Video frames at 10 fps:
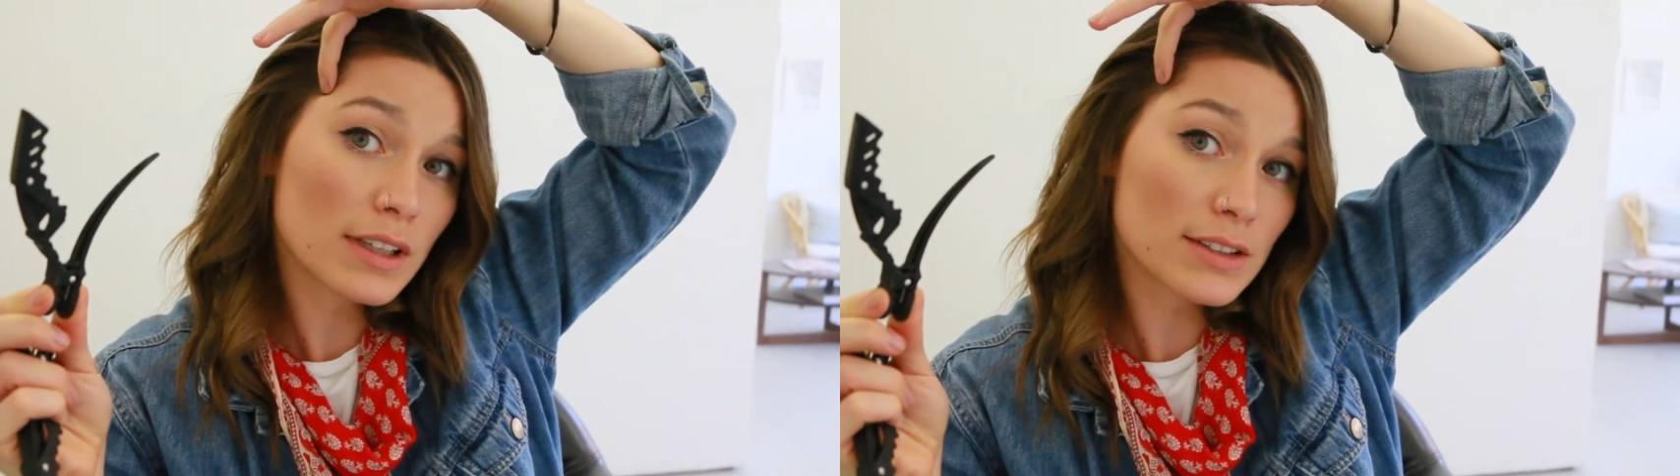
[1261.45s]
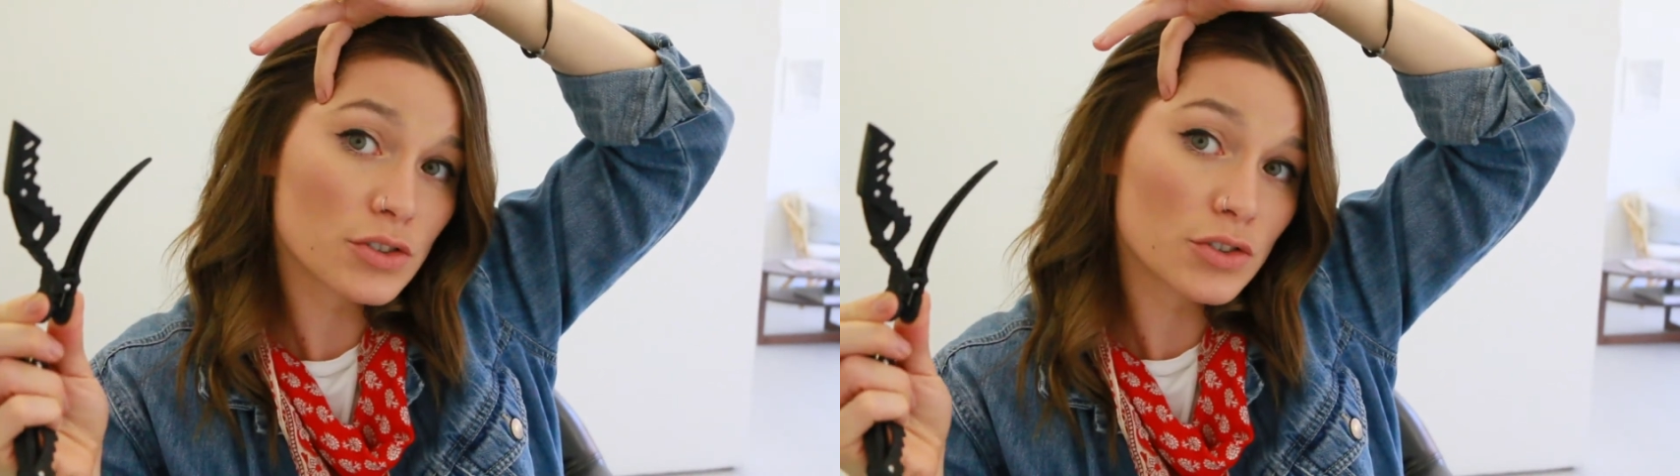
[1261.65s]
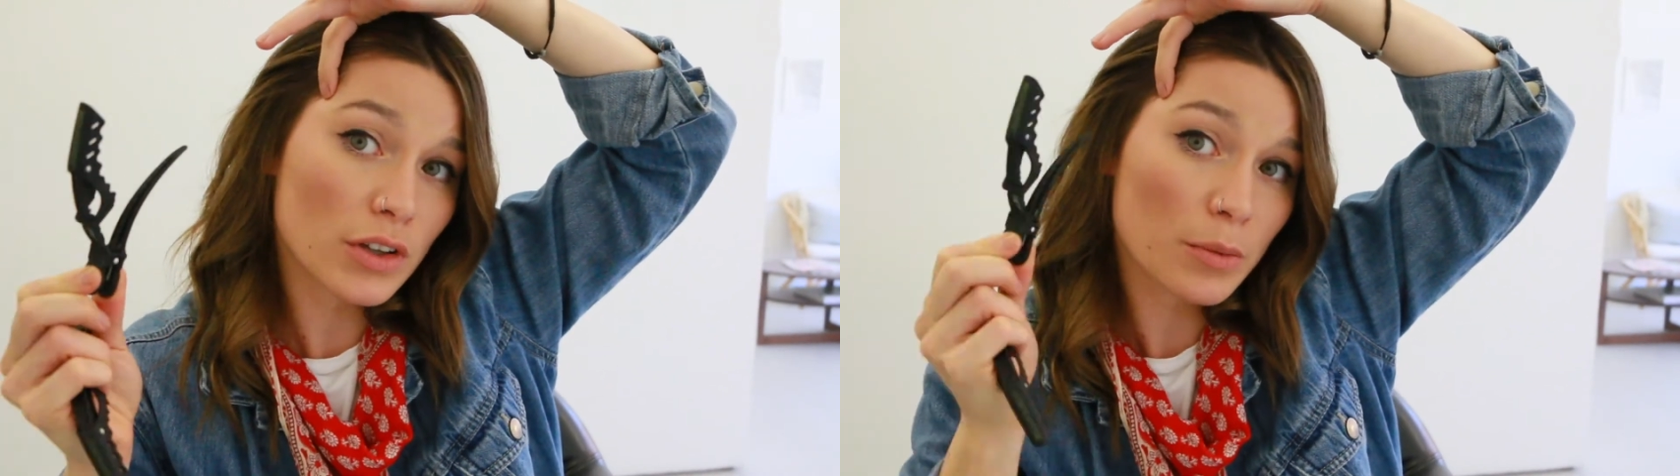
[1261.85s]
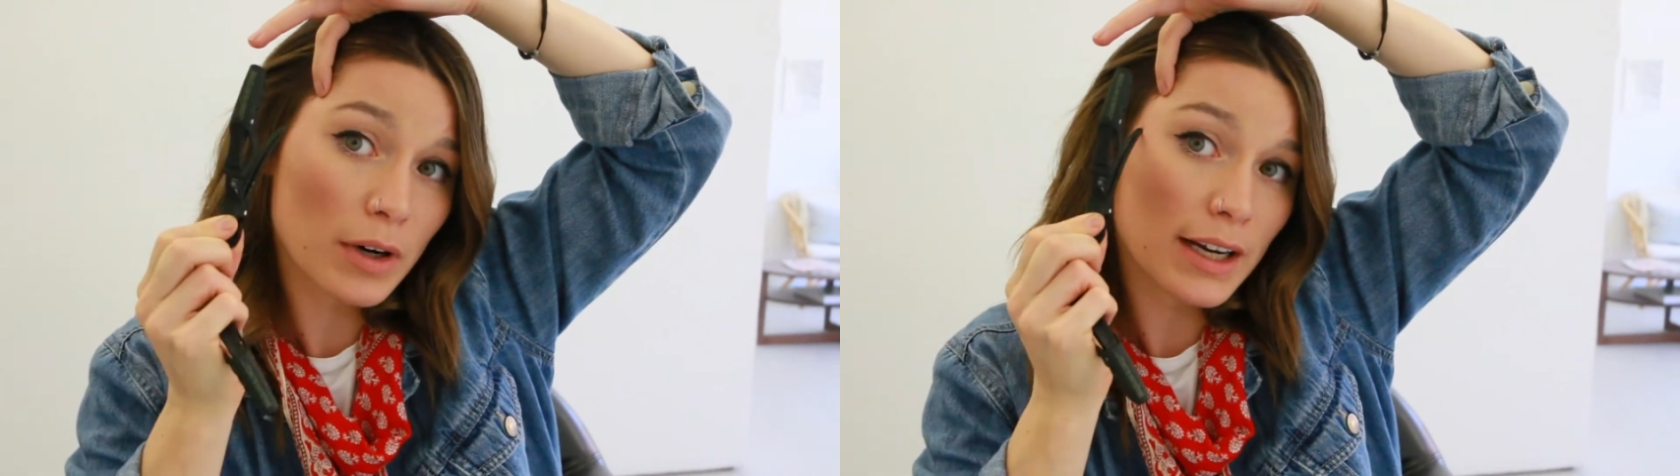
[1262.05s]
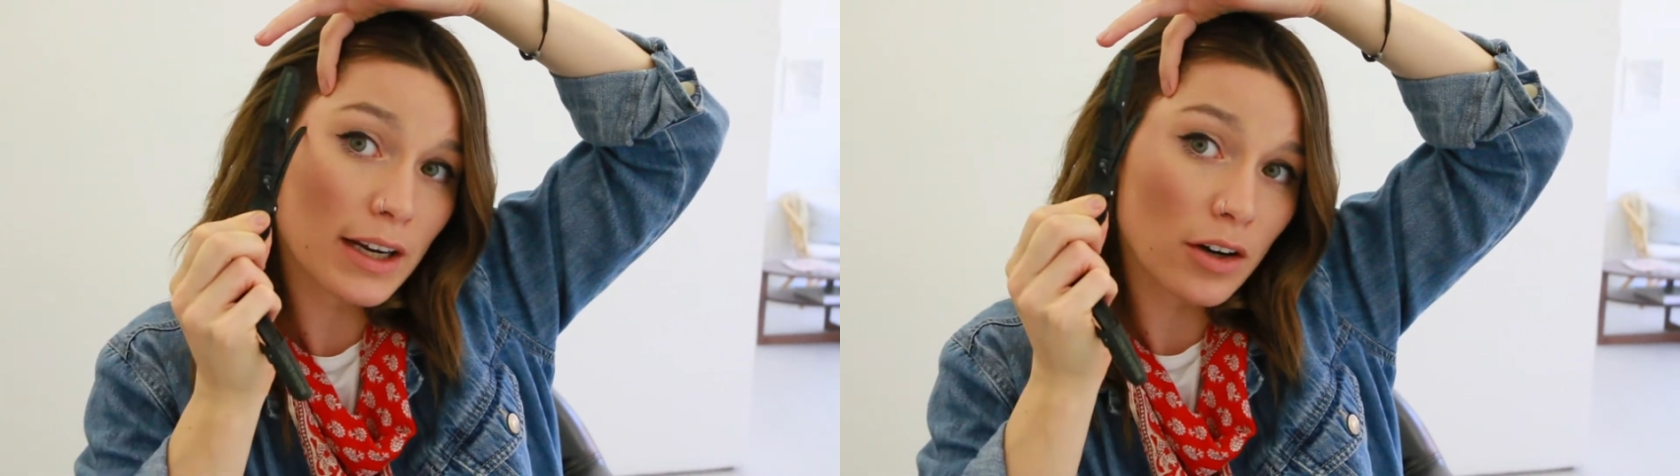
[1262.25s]
that's usually
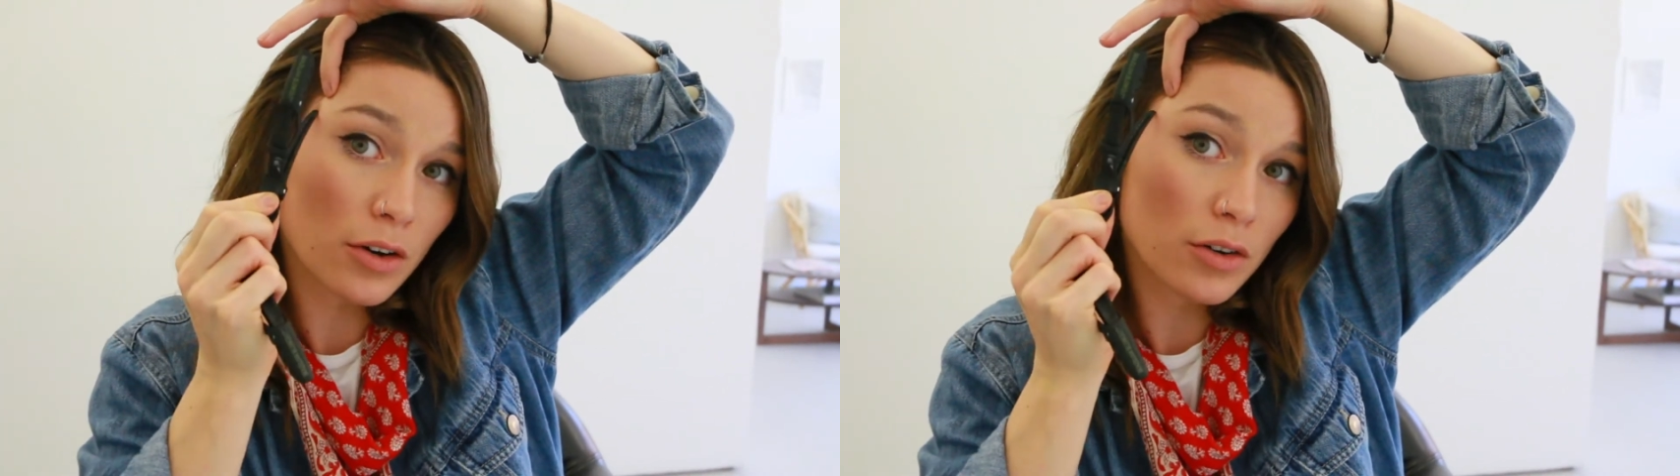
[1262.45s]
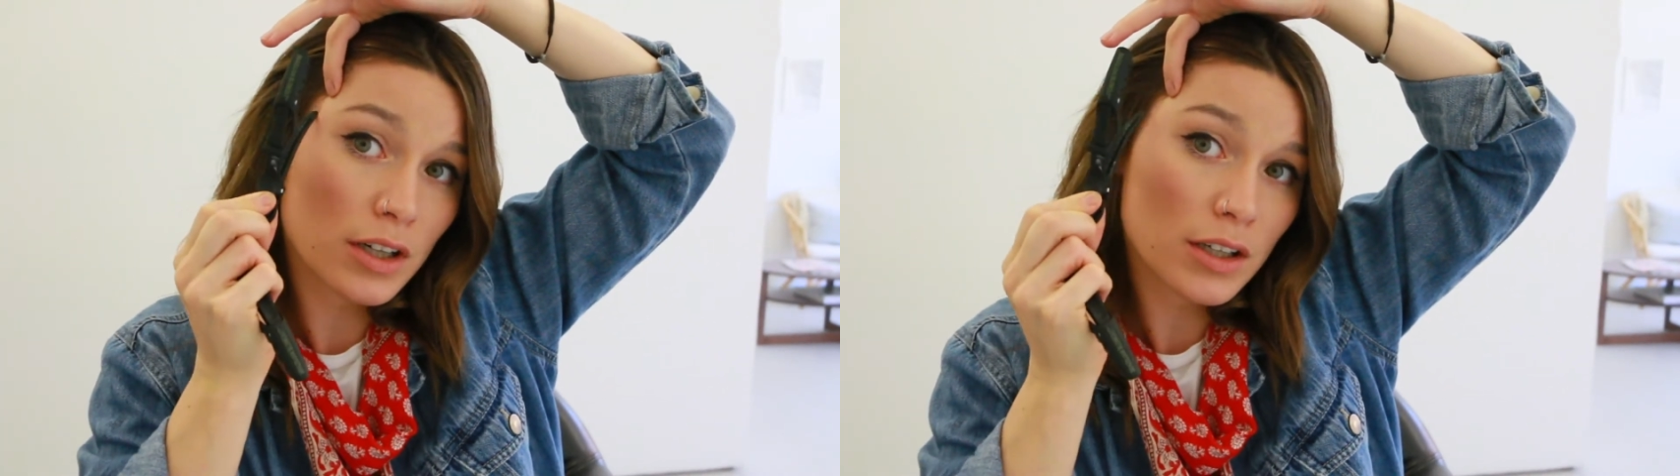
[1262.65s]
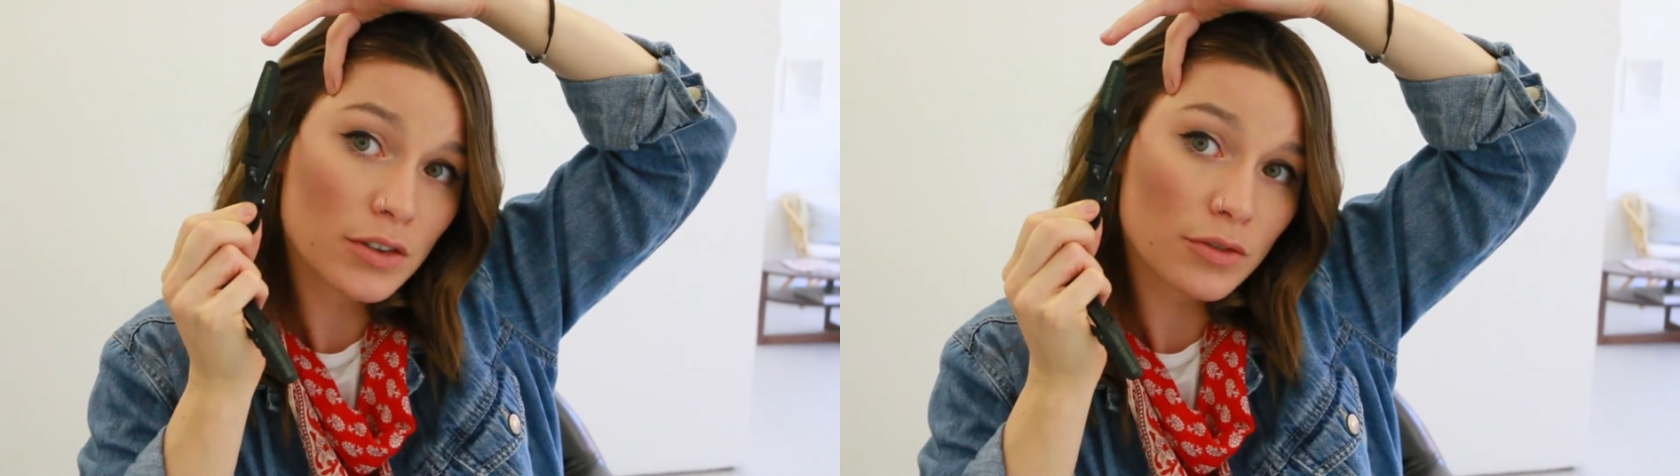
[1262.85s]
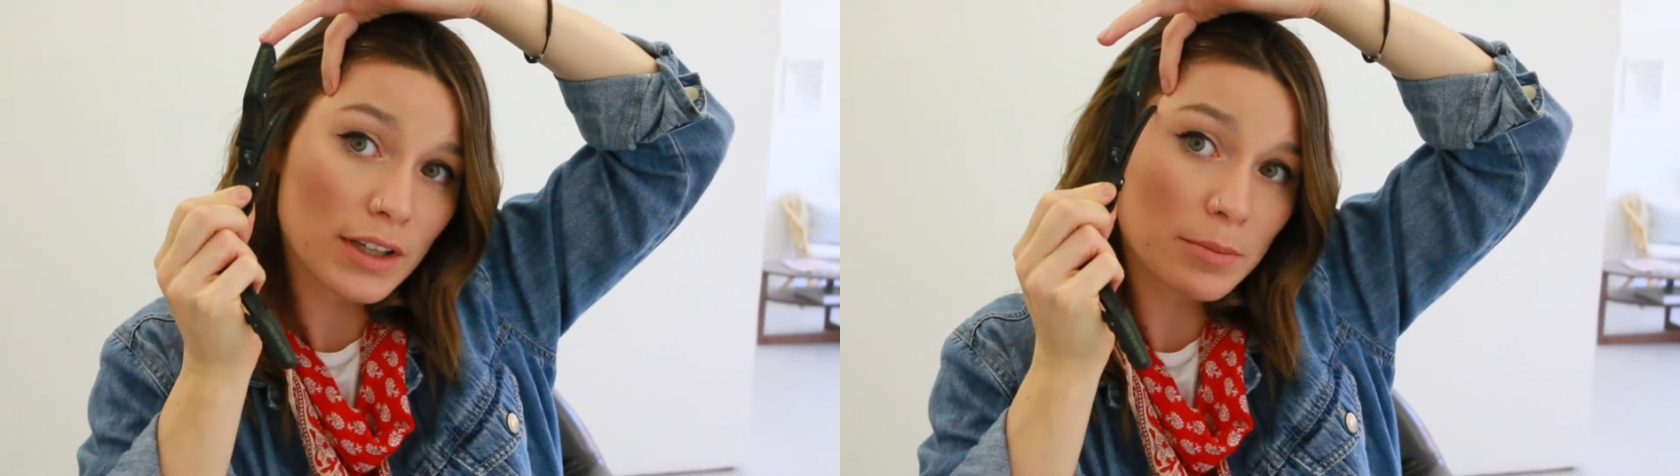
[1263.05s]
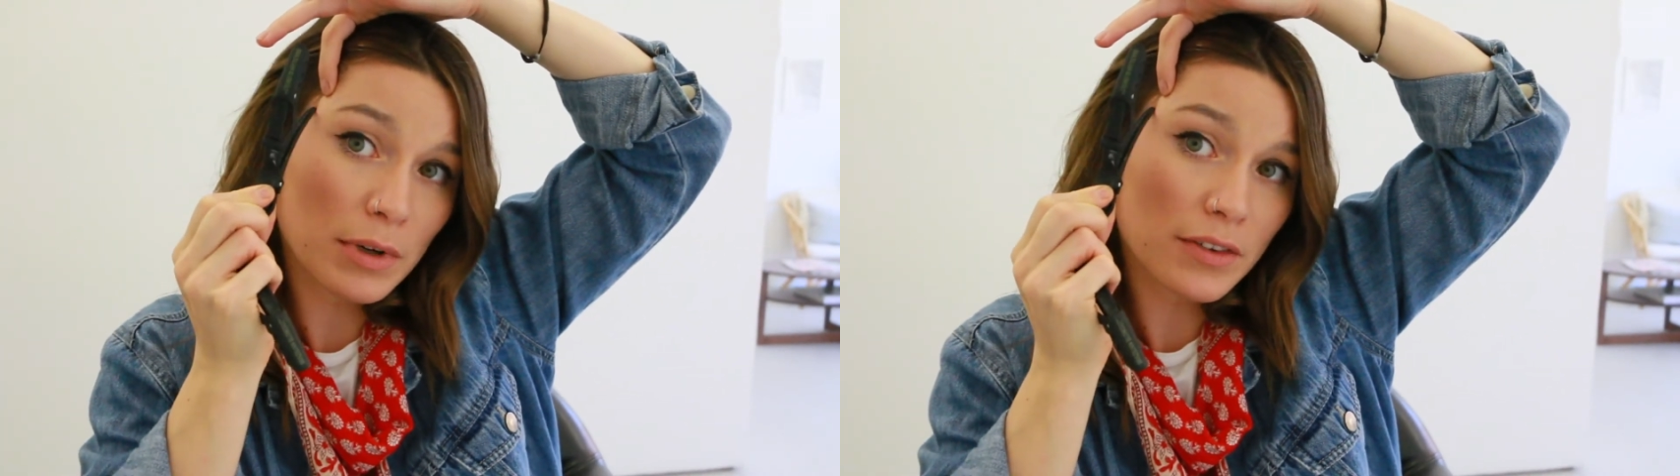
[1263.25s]
where I go,
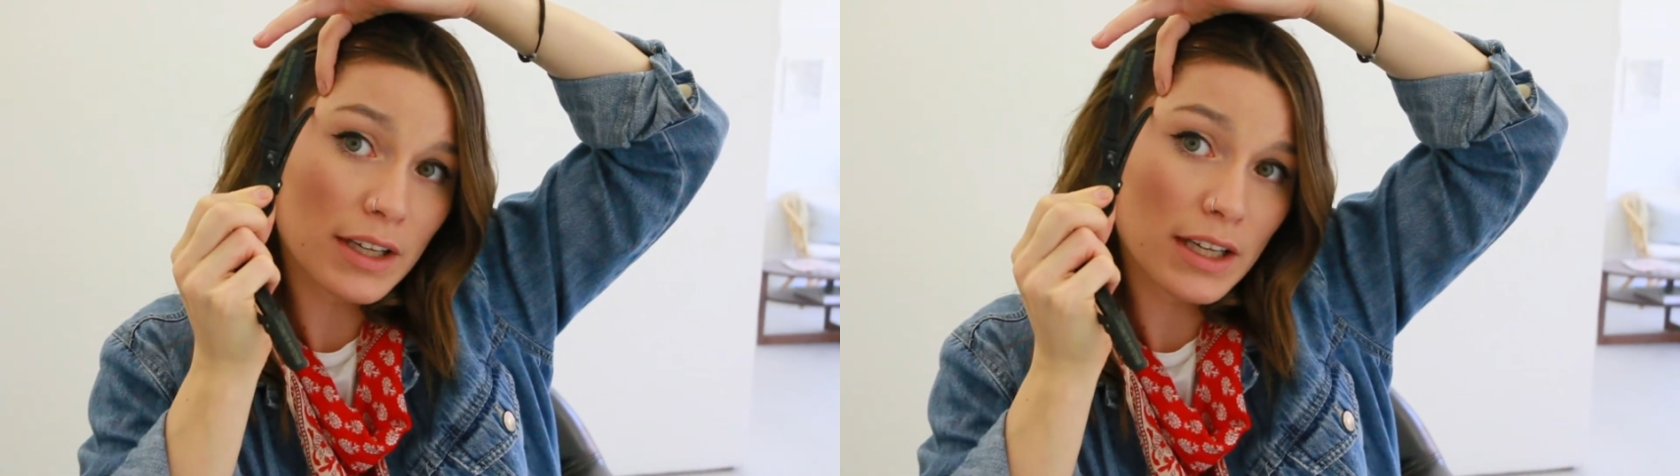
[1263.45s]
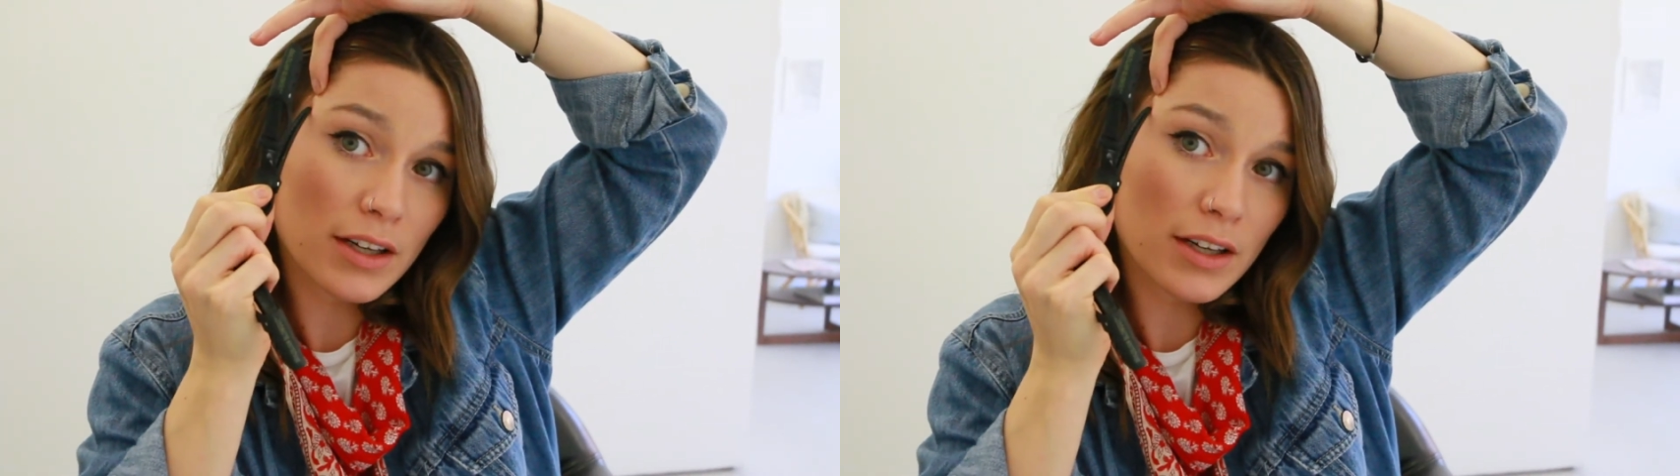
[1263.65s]
right above the